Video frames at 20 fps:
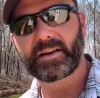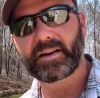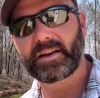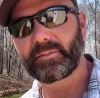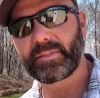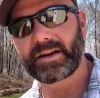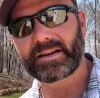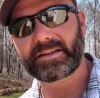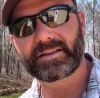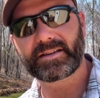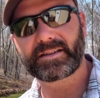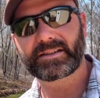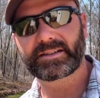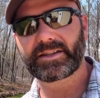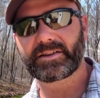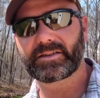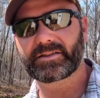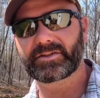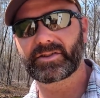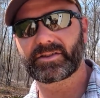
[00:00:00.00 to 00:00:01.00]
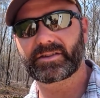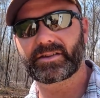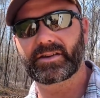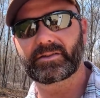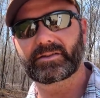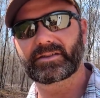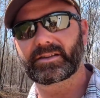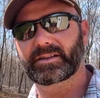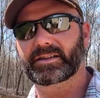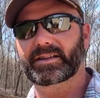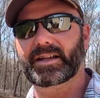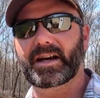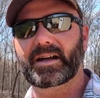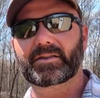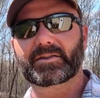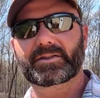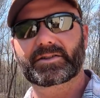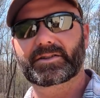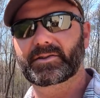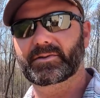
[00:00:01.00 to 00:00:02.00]
And basically you can just go to the
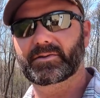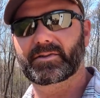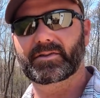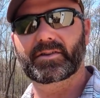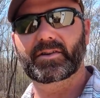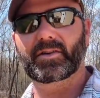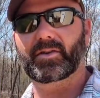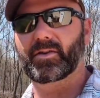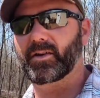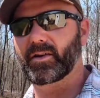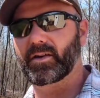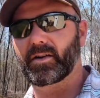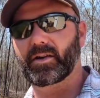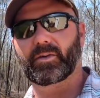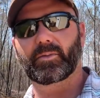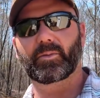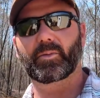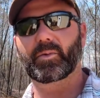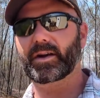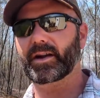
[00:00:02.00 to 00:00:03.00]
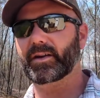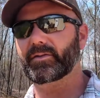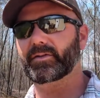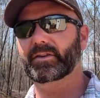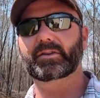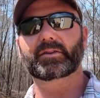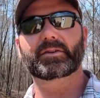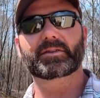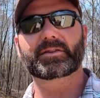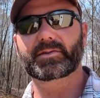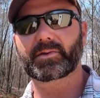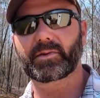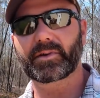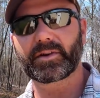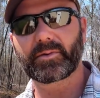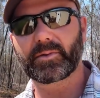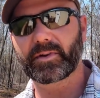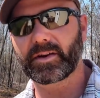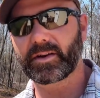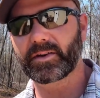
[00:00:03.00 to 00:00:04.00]
dollar store or whatever little store
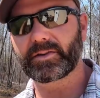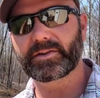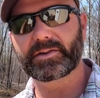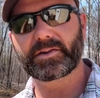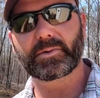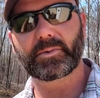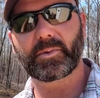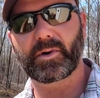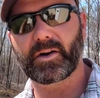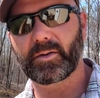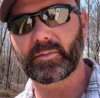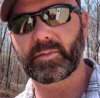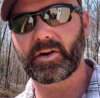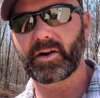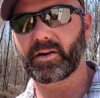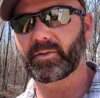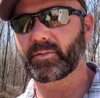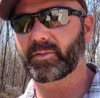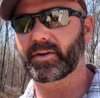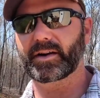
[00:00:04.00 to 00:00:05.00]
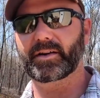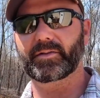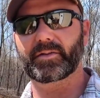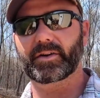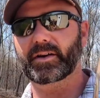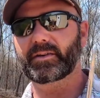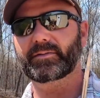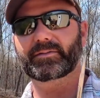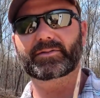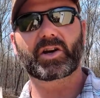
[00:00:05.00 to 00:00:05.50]
you want to go to, Walmart, whatever,